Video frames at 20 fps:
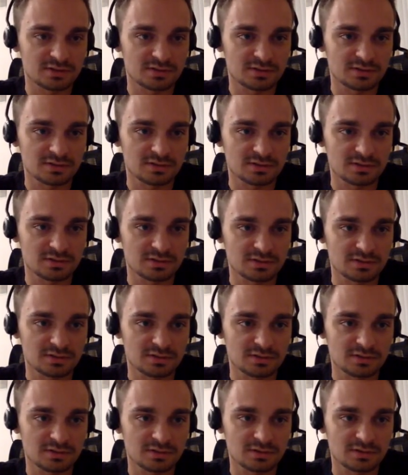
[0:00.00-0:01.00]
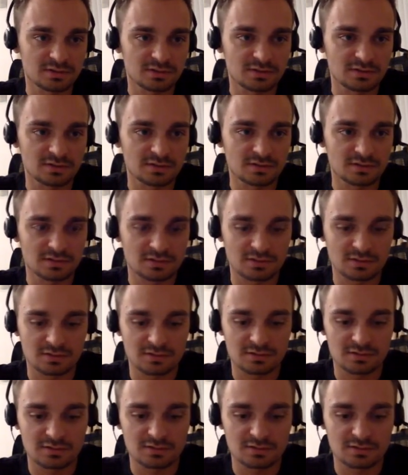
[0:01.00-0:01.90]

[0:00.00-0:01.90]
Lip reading: Nobody speaks.